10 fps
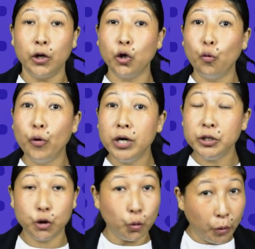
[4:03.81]
your
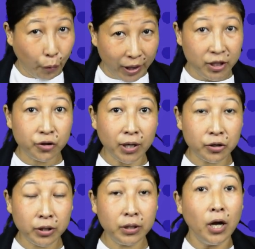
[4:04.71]
words should be well
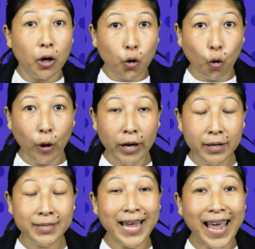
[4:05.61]
structured,
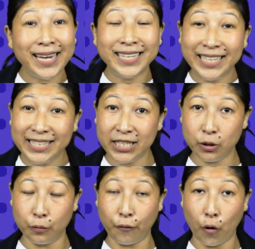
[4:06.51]
coherent and easy
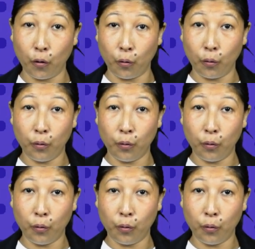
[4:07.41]
to follow.